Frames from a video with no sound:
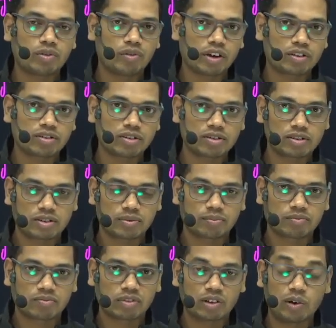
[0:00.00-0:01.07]
reactions
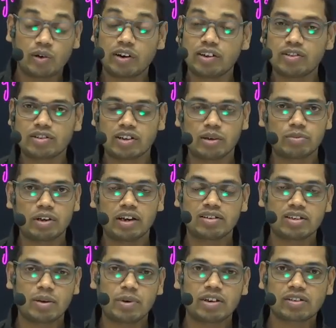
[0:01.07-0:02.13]
or
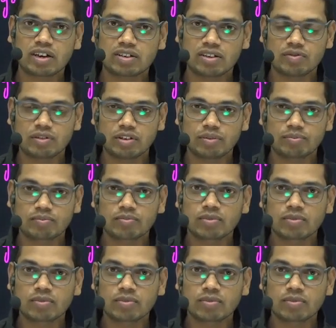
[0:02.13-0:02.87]
enzymatic activity.